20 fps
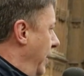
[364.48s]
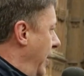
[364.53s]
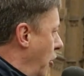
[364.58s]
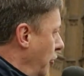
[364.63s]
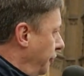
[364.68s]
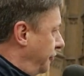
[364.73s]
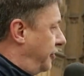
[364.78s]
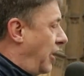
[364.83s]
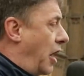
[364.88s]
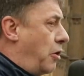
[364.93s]
We
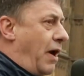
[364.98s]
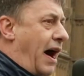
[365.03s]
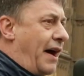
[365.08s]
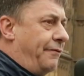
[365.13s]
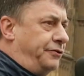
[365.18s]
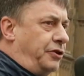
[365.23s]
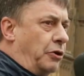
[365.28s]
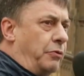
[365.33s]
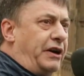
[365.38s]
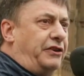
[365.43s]
also
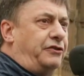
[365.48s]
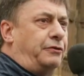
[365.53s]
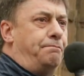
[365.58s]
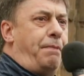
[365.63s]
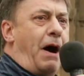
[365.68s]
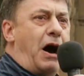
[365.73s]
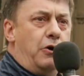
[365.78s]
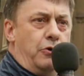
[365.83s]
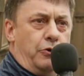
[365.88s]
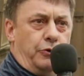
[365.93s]
have to
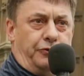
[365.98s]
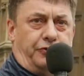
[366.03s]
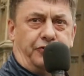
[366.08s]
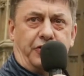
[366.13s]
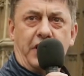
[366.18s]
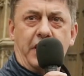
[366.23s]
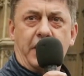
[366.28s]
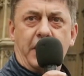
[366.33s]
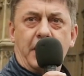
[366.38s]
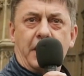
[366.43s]

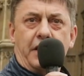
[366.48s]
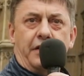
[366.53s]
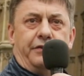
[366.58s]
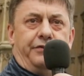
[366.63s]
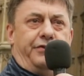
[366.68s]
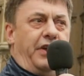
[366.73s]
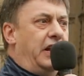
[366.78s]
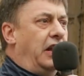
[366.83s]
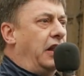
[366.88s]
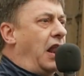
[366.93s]
expose
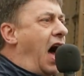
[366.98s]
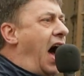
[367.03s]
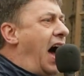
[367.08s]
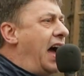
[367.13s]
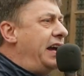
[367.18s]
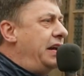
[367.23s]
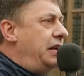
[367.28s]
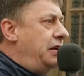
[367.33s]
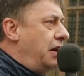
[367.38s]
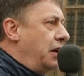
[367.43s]
the
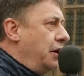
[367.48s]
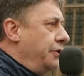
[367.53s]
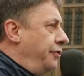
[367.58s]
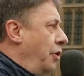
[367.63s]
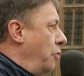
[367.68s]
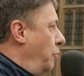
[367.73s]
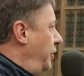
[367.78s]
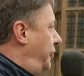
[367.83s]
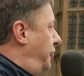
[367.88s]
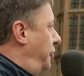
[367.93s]
line
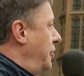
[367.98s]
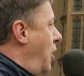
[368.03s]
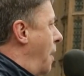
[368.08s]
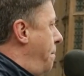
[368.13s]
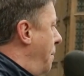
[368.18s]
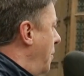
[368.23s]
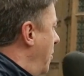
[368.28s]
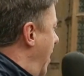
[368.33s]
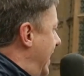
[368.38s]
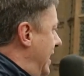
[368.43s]
that we should
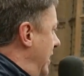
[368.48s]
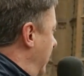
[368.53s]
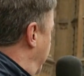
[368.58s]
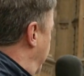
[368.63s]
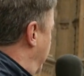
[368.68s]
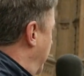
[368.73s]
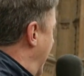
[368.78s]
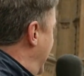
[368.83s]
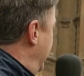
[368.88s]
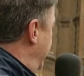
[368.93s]
operate
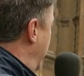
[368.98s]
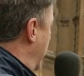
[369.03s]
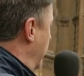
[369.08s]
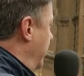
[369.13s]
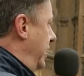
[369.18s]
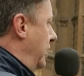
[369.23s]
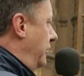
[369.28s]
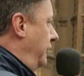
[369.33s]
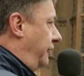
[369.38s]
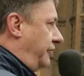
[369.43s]
as trade
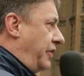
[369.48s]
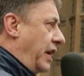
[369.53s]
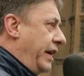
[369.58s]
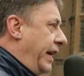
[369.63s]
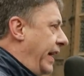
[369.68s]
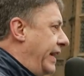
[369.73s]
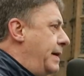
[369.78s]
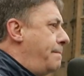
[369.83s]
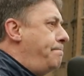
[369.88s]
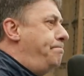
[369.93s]
unions
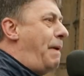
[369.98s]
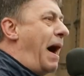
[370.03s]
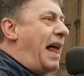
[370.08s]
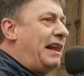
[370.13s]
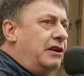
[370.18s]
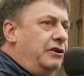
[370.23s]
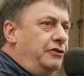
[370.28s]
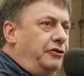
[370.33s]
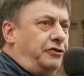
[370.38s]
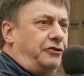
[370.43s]
in a
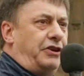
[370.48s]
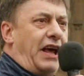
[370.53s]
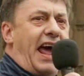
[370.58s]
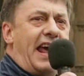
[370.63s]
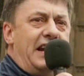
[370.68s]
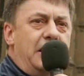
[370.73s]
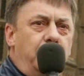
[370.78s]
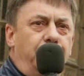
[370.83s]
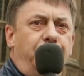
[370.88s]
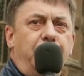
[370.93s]
balanced
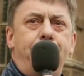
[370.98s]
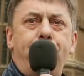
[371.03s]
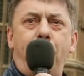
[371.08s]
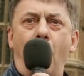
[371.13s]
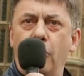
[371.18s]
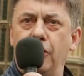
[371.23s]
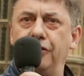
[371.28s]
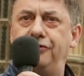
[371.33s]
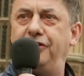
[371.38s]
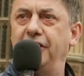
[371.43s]
energy
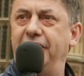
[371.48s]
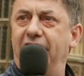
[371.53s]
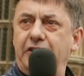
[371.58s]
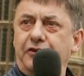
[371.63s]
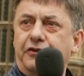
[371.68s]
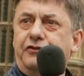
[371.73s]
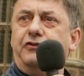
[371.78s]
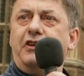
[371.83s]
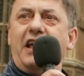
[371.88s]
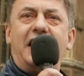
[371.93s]
policy.
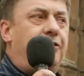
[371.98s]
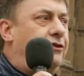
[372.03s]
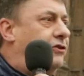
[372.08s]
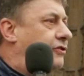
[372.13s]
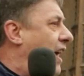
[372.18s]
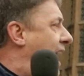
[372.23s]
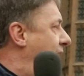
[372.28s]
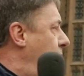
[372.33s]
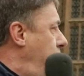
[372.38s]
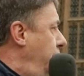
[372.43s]
That doesn't that
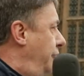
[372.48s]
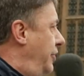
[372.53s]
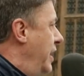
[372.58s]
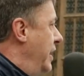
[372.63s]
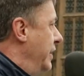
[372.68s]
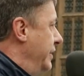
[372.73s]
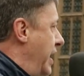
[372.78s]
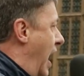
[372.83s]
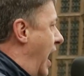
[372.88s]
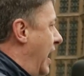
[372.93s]
sound
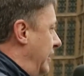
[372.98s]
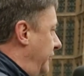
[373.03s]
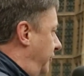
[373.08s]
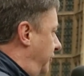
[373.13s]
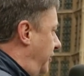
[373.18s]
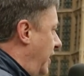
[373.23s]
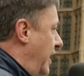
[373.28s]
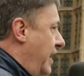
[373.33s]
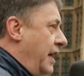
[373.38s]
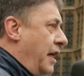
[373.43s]

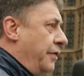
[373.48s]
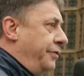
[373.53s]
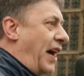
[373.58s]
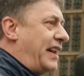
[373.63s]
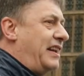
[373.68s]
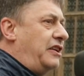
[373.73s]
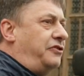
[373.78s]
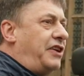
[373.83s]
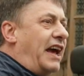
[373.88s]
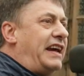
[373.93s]
nice?
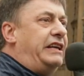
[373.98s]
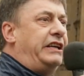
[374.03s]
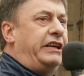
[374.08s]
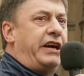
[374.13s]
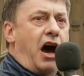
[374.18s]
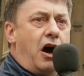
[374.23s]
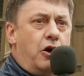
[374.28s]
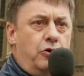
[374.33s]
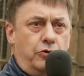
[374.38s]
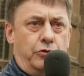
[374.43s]
That is a
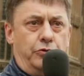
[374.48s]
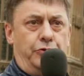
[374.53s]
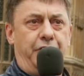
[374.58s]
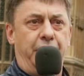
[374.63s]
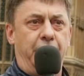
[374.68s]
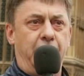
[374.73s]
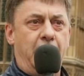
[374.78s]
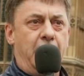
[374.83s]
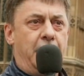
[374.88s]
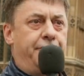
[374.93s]
code
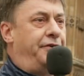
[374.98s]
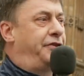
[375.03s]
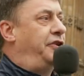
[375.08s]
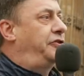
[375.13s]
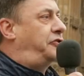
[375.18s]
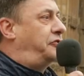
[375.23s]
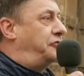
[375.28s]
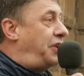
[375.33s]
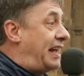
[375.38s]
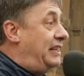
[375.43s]
for
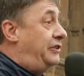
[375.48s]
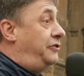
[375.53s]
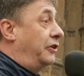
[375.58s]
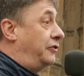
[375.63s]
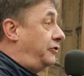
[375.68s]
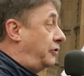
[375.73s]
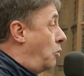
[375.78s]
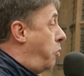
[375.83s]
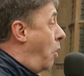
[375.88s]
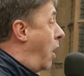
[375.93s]
the
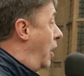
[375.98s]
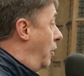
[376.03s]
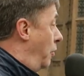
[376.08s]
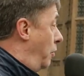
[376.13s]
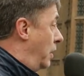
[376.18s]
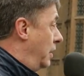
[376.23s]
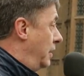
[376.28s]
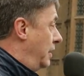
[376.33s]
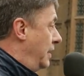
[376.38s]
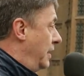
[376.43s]
status
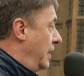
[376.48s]
quo.